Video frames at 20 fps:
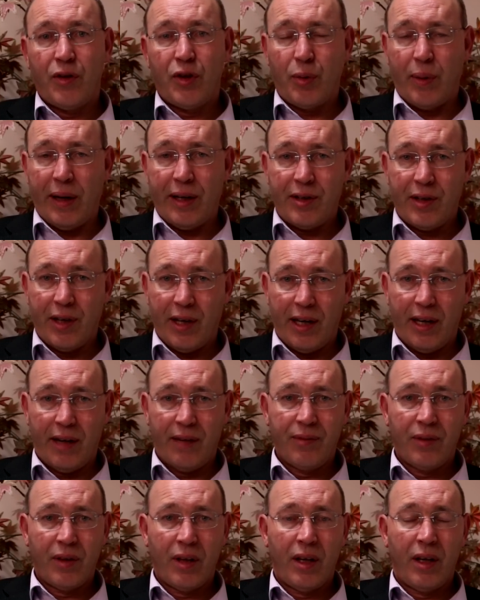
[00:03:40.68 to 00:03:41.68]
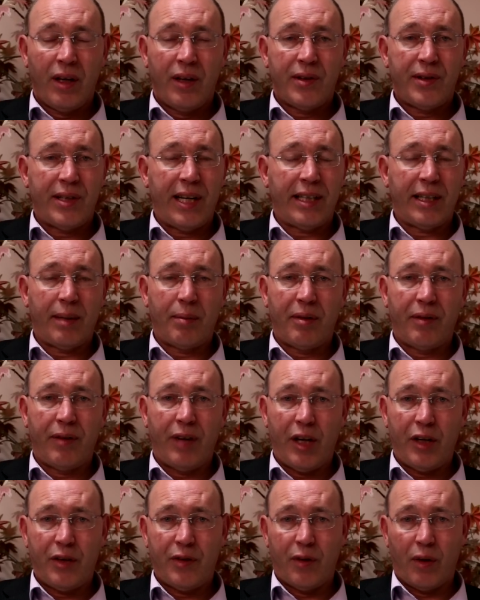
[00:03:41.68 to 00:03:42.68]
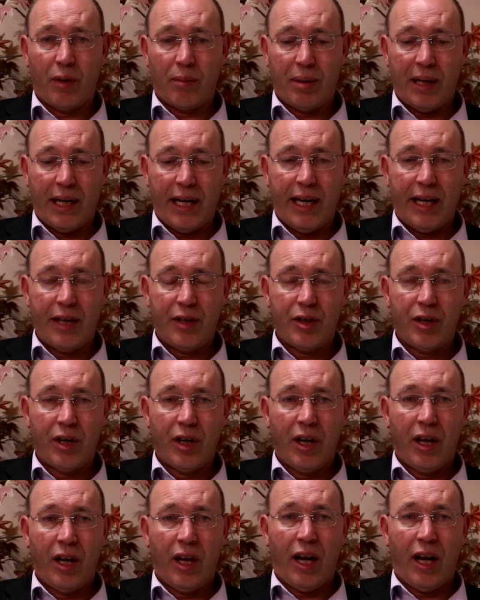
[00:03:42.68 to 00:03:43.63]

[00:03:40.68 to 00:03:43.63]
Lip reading: Twitter, set up a Facebook page,